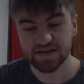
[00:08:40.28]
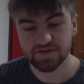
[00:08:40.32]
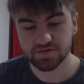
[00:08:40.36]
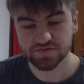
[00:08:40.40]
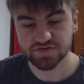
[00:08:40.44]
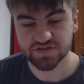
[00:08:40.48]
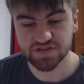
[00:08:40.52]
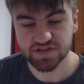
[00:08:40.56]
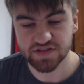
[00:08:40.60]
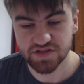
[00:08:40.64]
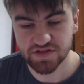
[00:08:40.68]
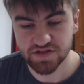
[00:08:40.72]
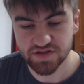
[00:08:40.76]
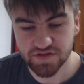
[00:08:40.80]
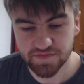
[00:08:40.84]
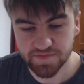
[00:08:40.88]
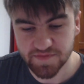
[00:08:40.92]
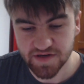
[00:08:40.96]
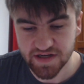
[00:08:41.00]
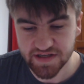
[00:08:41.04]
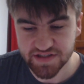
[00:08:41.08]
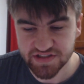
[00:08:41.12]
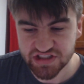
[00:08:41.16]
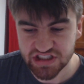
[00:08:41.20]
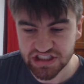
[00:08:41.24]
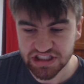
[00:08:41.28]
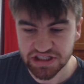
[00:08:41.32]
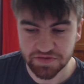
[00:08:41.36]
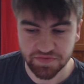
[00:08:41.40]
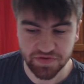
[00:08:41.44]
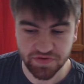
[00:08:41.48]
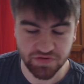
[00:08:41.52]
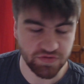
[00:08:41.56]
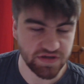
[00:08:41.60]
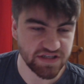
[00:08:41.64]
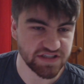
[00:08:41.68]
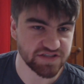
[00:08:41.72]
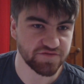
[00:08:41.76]
was my
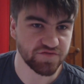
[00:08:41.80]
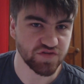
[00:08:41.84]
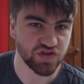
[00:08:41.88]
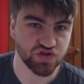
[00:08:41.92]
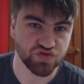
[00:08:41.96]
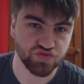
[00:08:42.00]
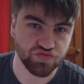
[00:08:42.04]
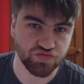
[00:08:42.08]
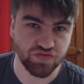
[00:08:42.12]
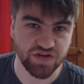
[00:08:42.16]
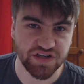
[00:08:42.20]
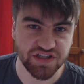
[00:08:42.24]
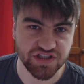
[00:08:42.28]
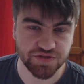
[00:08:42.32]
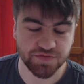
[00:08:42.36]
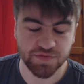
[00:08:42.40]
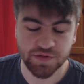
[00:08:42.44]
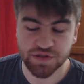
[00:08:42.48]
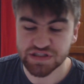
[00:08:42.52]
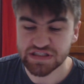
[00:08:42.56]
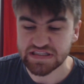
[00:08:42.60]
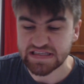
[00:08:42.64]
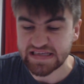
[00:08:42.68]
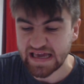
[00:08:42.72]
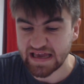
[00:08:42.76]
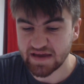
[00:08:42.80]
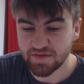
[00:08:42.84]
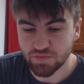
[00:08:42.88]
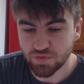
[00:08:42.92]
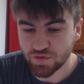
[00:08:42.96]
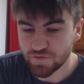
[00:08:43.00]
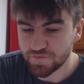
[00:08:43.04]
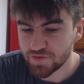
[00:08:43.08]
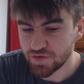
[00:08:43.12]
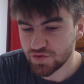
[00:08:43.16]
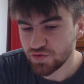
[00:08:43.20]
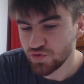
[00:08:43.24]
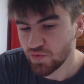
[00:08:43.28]
GWS versus Richmond game
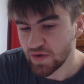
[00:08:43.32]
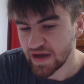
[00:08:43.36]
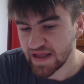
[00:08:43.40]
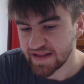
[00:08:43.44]
review,